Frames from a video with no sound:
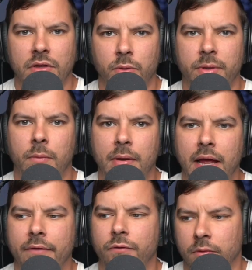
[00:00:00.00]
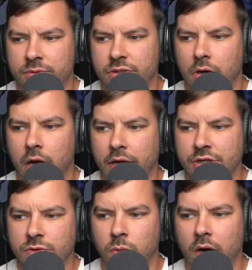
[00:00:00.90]
bit of a platform, so I
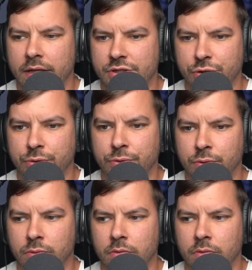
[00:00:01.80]
just wanted to